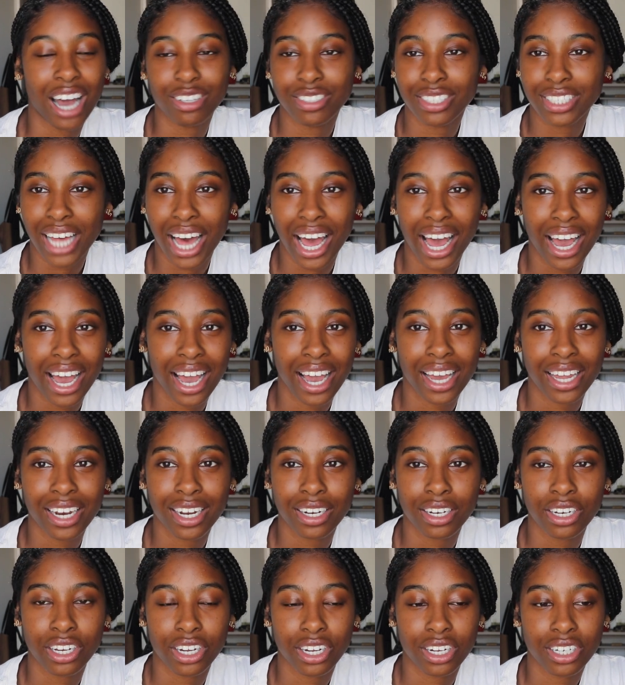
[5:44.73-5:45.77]

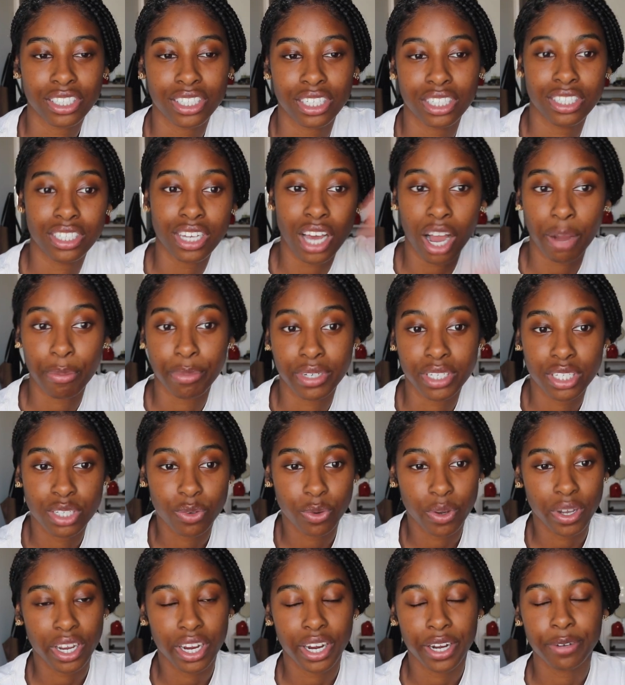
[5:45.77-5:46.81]
outside near Syntagma
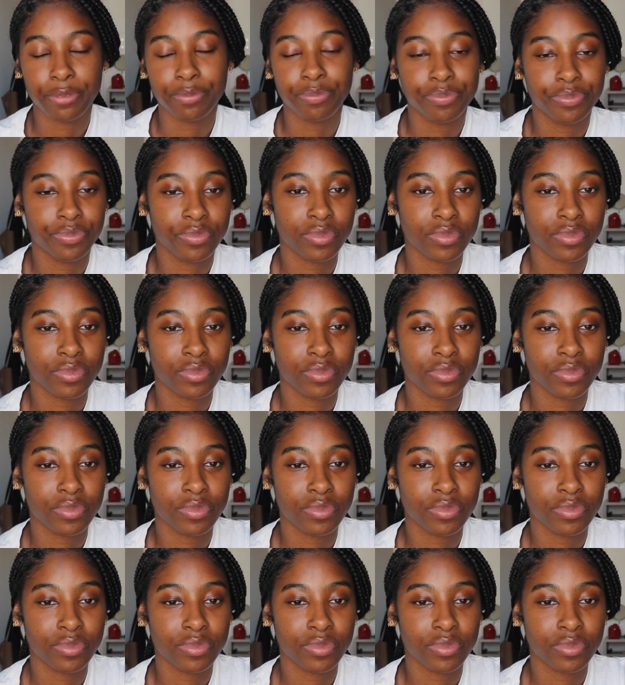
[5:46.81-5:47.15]
Square,